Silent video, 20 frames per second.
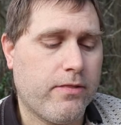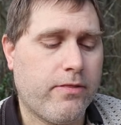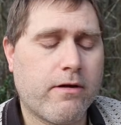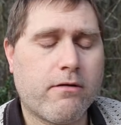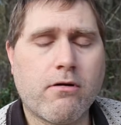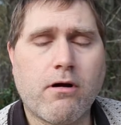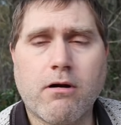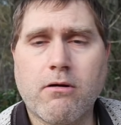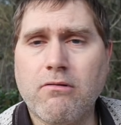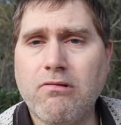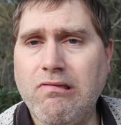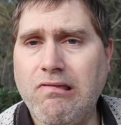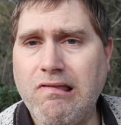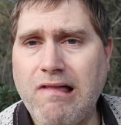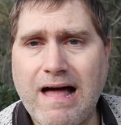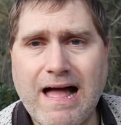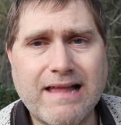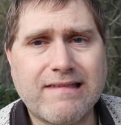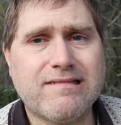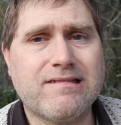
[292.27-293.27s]
There are
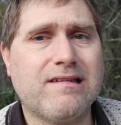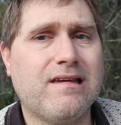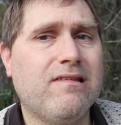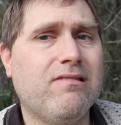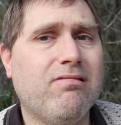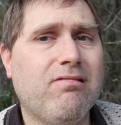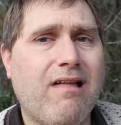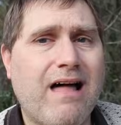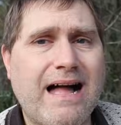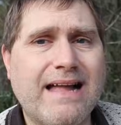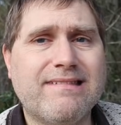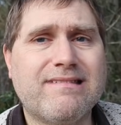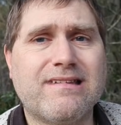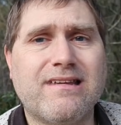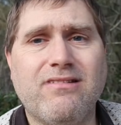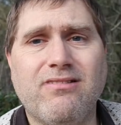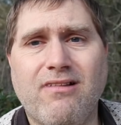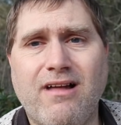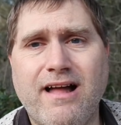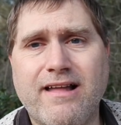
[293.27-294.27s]
lots and lots
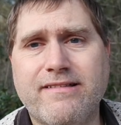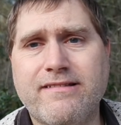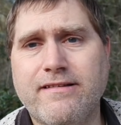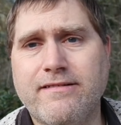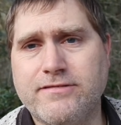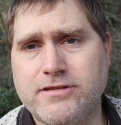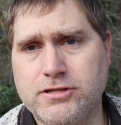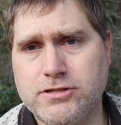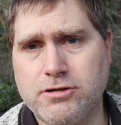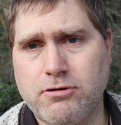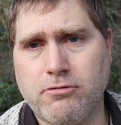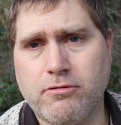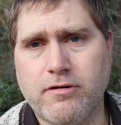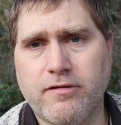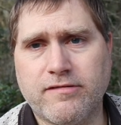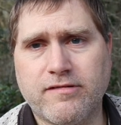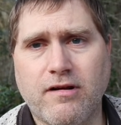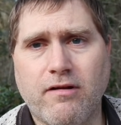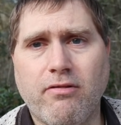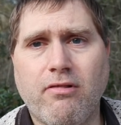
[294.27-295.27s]
and lots of
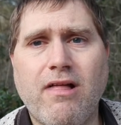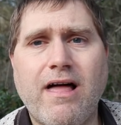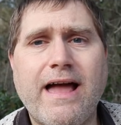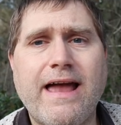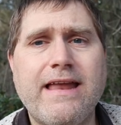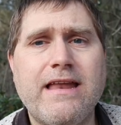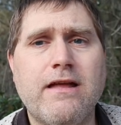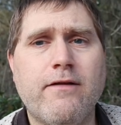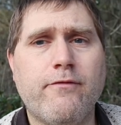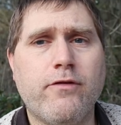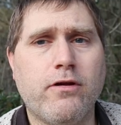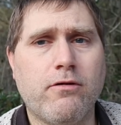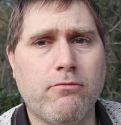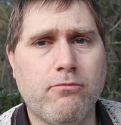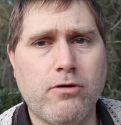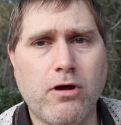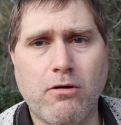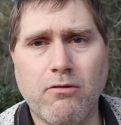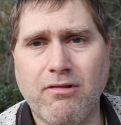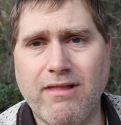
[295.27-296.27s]
tutorials online. If you
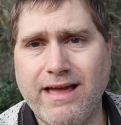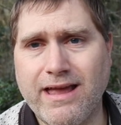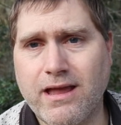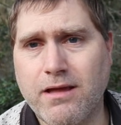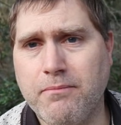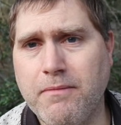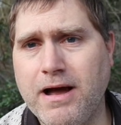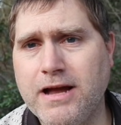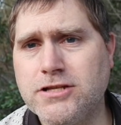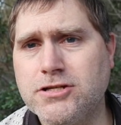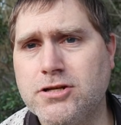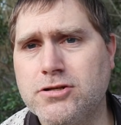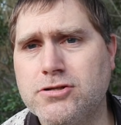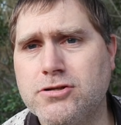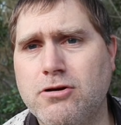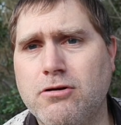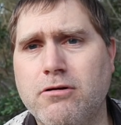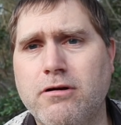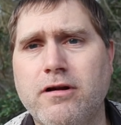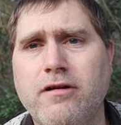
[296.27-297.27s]
don't like my
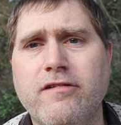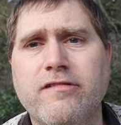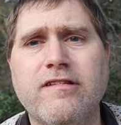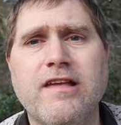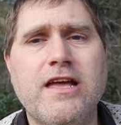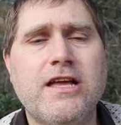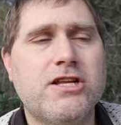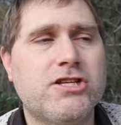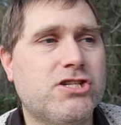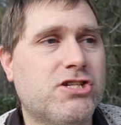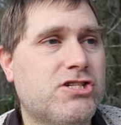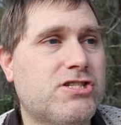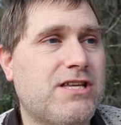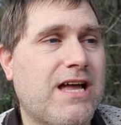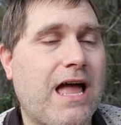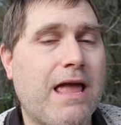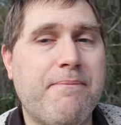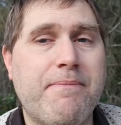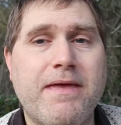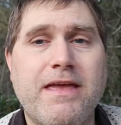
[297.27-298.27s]
tutorials, just
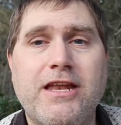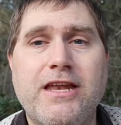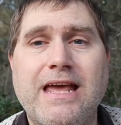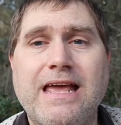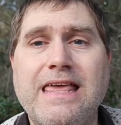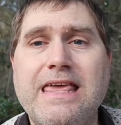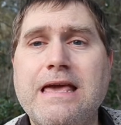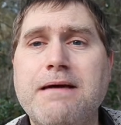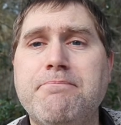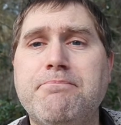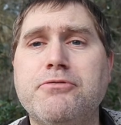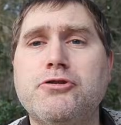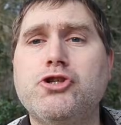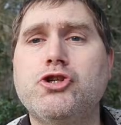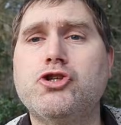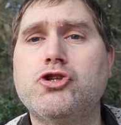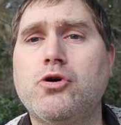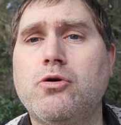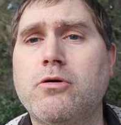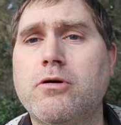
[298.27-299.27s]
type in GIMP
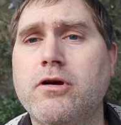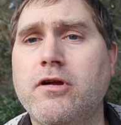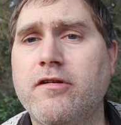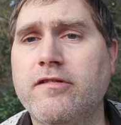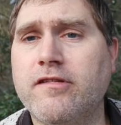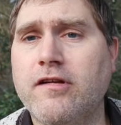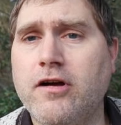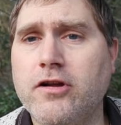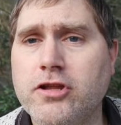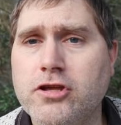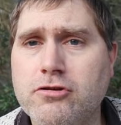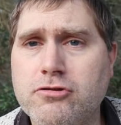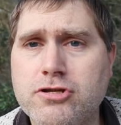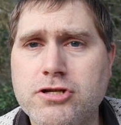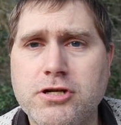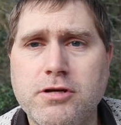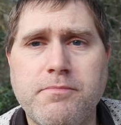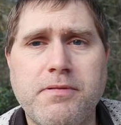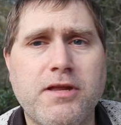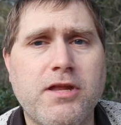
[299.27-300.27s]
tutorials on
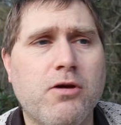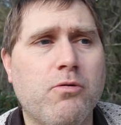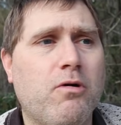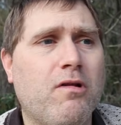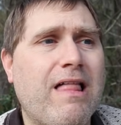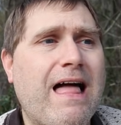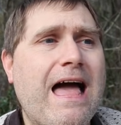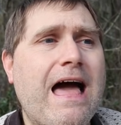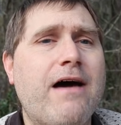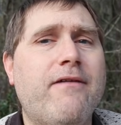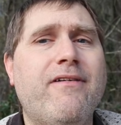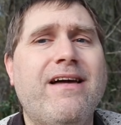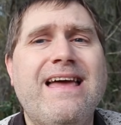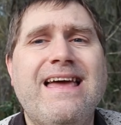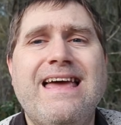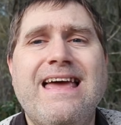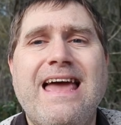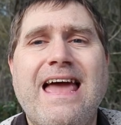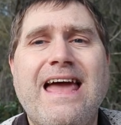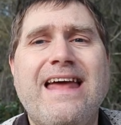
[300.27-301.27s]
YouTube and you will have
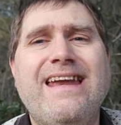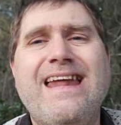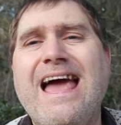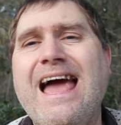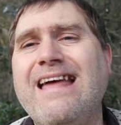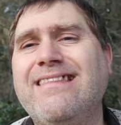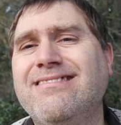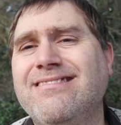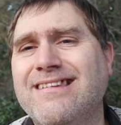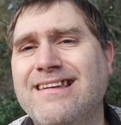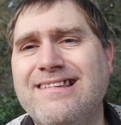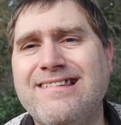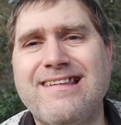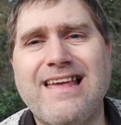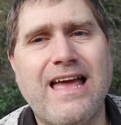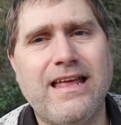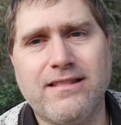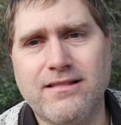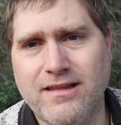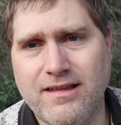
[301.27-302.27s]
an endless
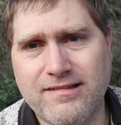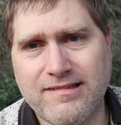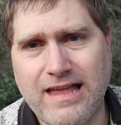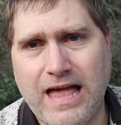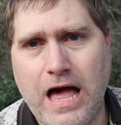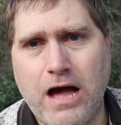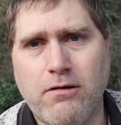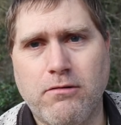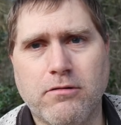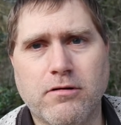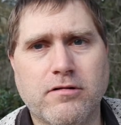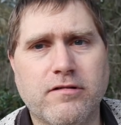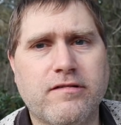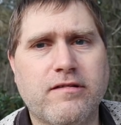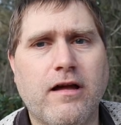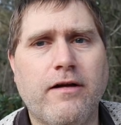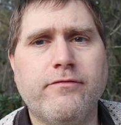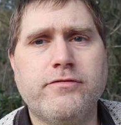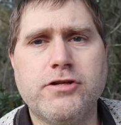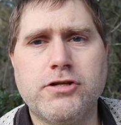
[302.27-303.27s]

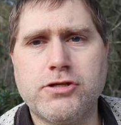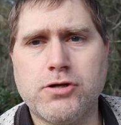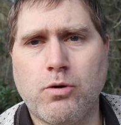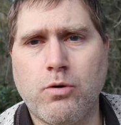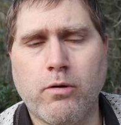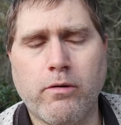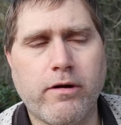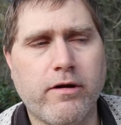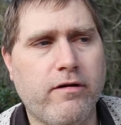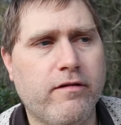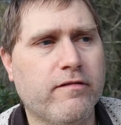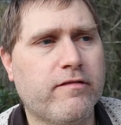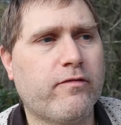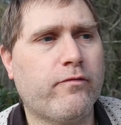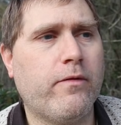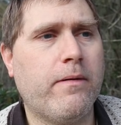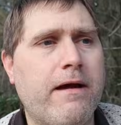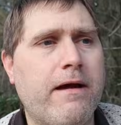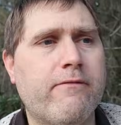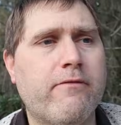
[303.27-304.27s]
hours of tutorials
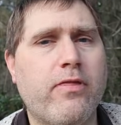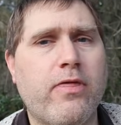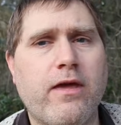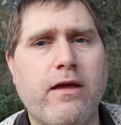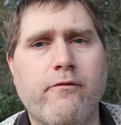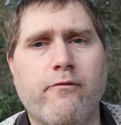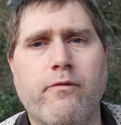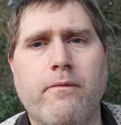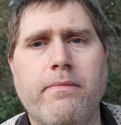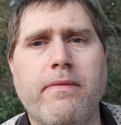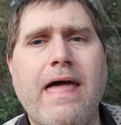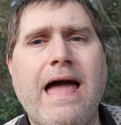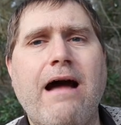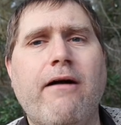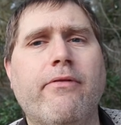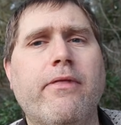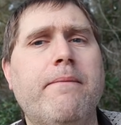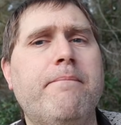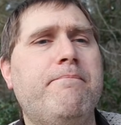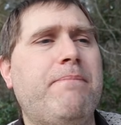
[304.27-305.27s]
everything from
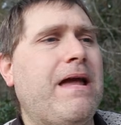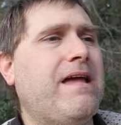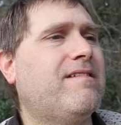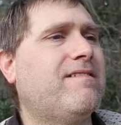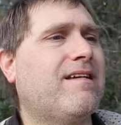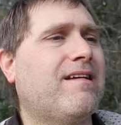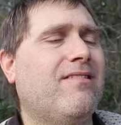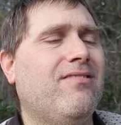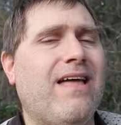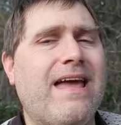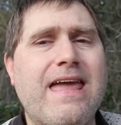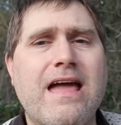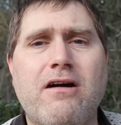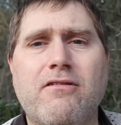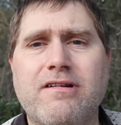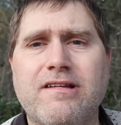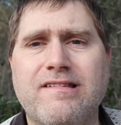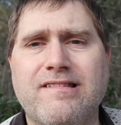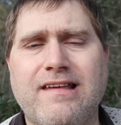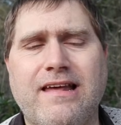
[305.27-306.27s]
how the basic
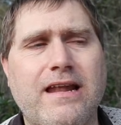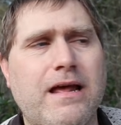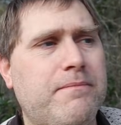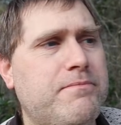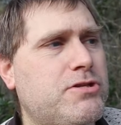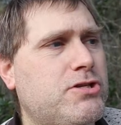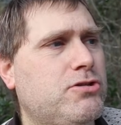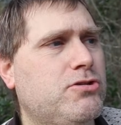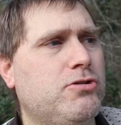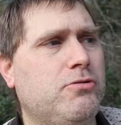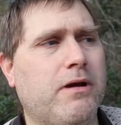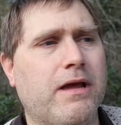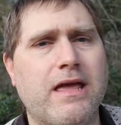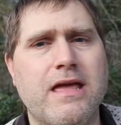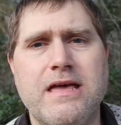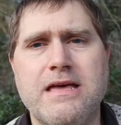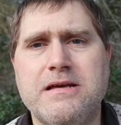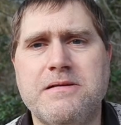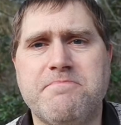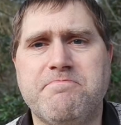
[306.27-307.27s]
layout is set up to doing
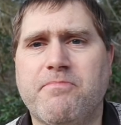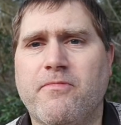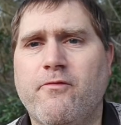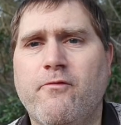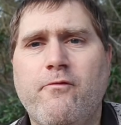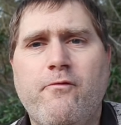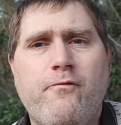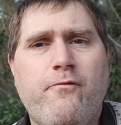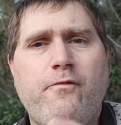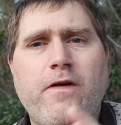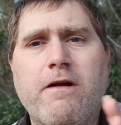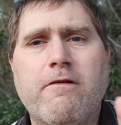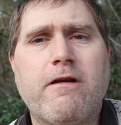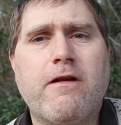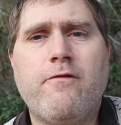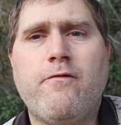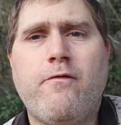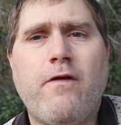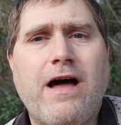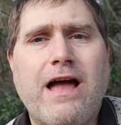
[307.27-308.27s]

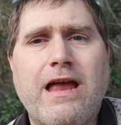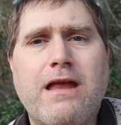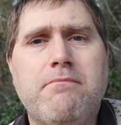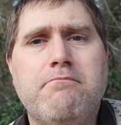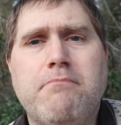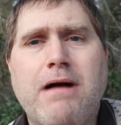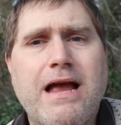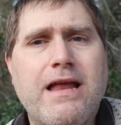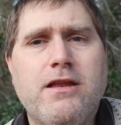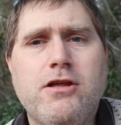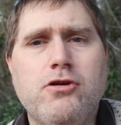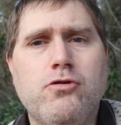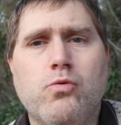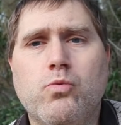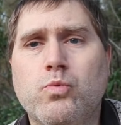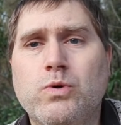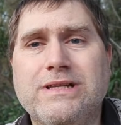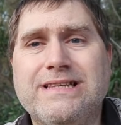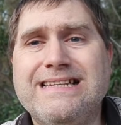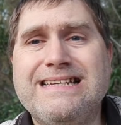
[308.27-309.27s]
very fine, minute,
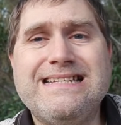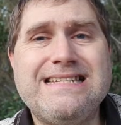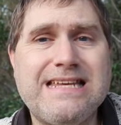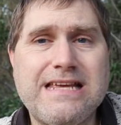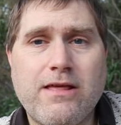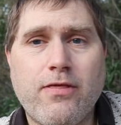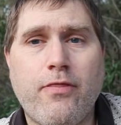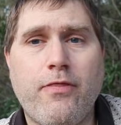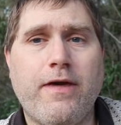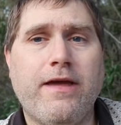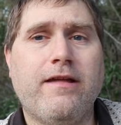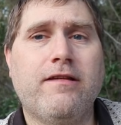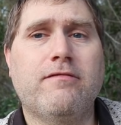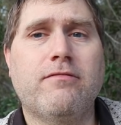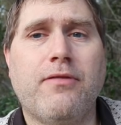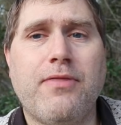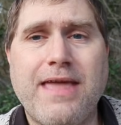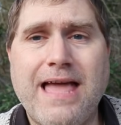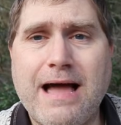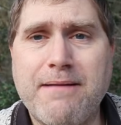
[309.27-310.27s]
really neat
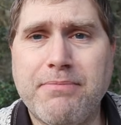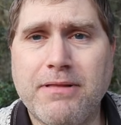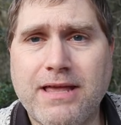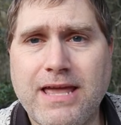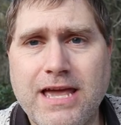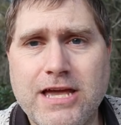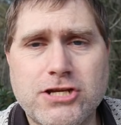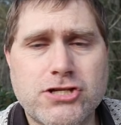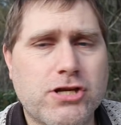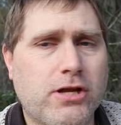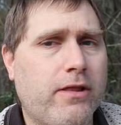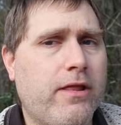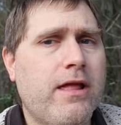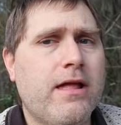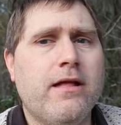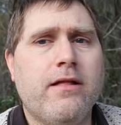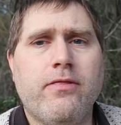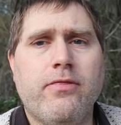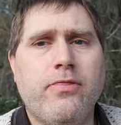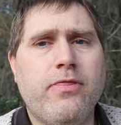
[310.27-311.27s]
things with the application.
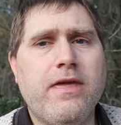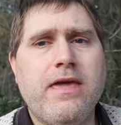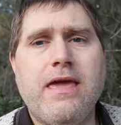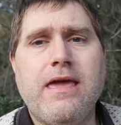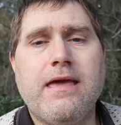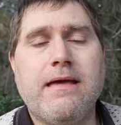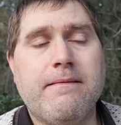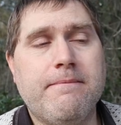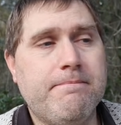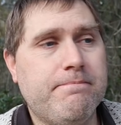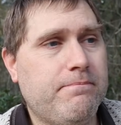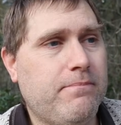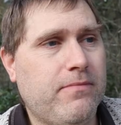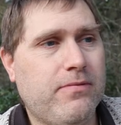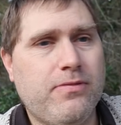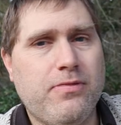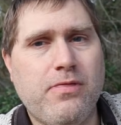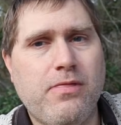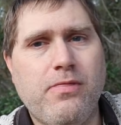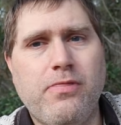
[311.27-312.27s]
The
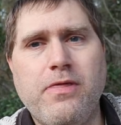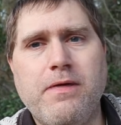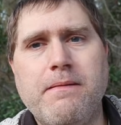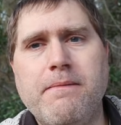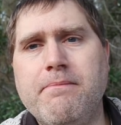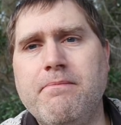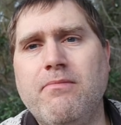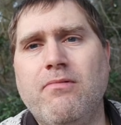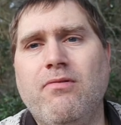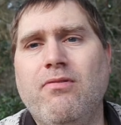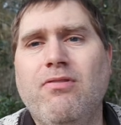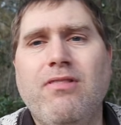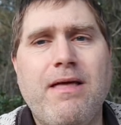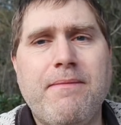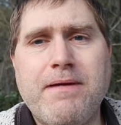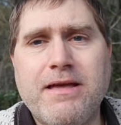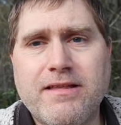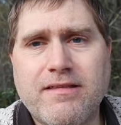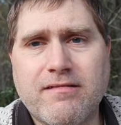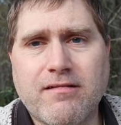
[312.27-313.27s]

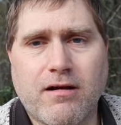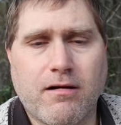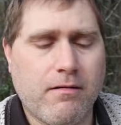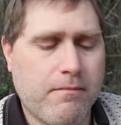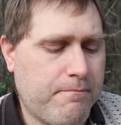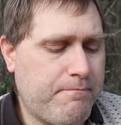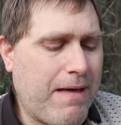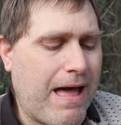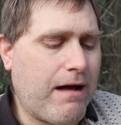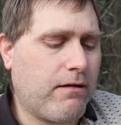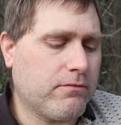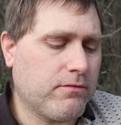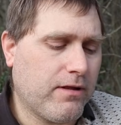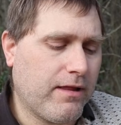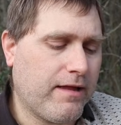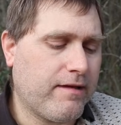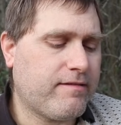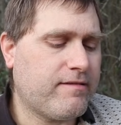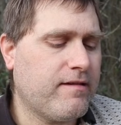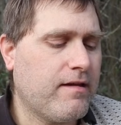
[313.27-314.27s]
limits are
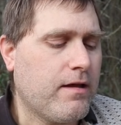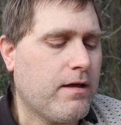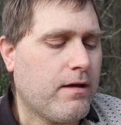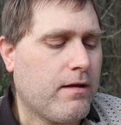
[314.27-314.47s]
boundless.